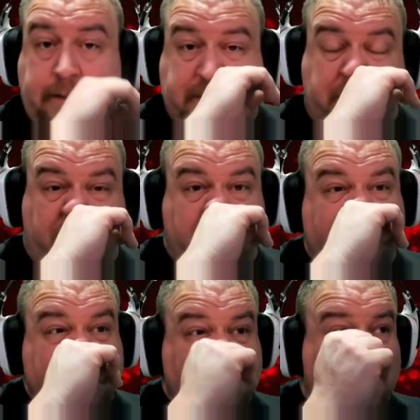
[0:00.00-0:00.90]
So you have
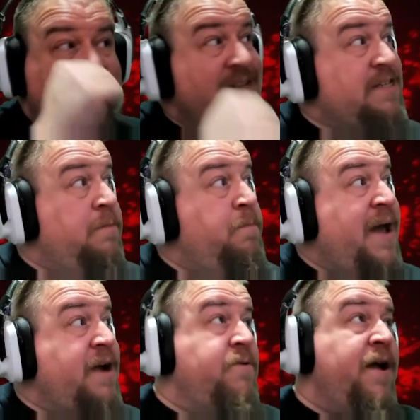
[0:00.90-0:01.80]
race, class, and
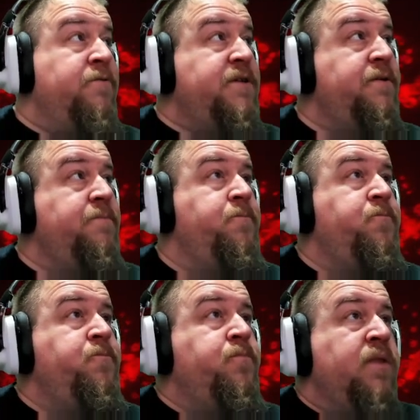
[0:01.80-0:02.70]
background.
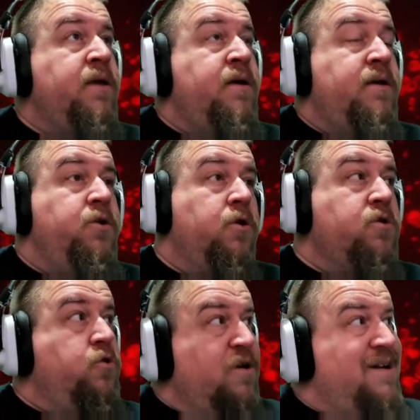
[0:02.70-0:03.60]
Your
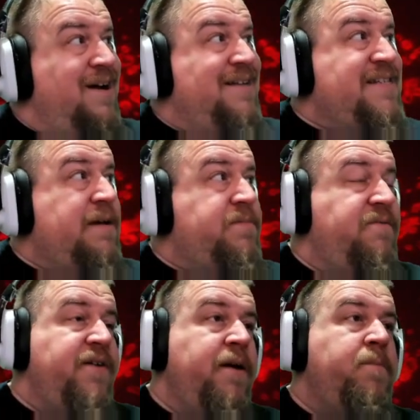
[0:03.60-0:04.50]
core concept
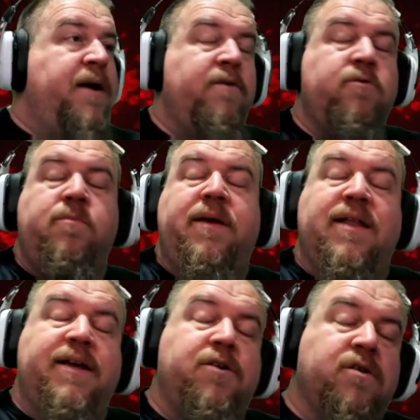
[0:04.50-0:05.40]
in Vampire would be
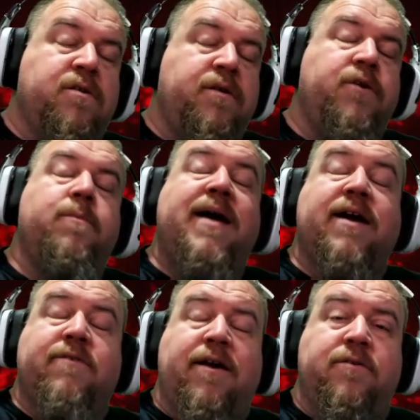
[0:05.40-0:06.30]
like your, your
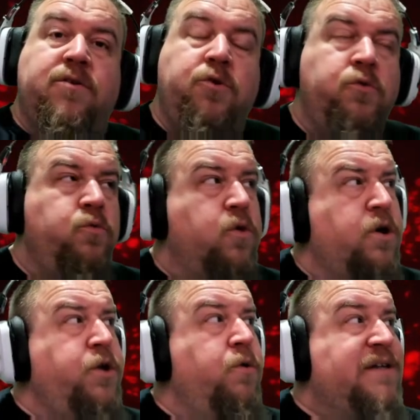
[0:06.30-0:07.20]
background. Who
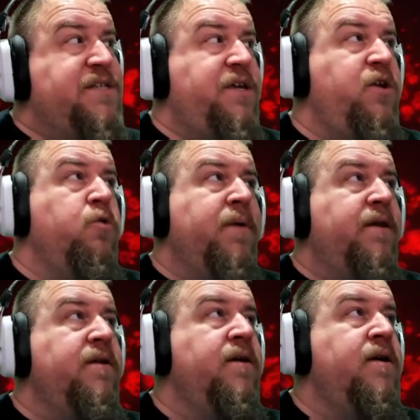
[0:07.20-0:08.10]
were you as a
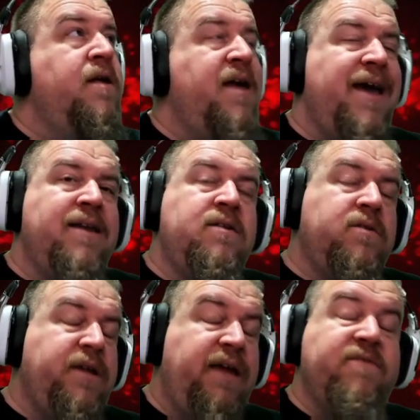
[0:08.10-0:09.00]
human? And
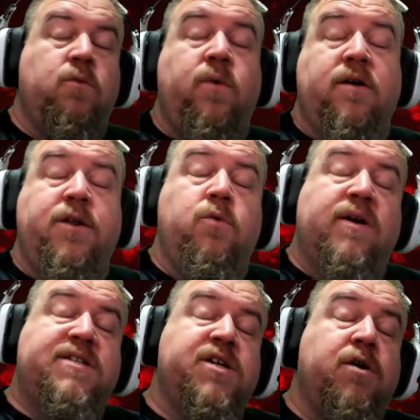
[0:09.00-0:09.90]
even where do you
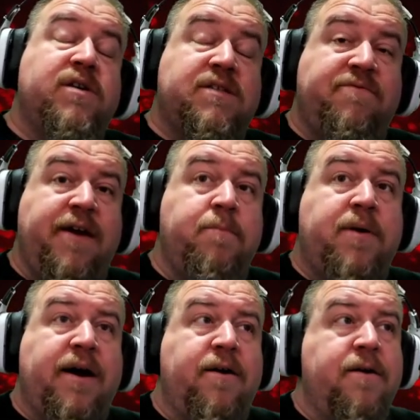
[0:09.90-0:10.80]
want to go as a
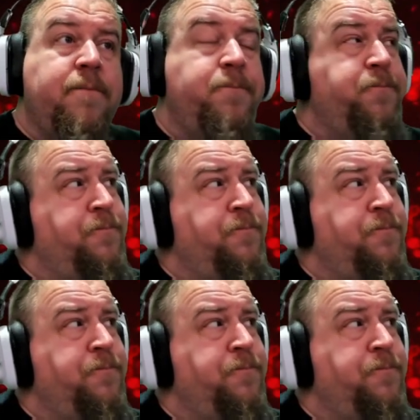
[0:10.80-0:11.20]
vampire?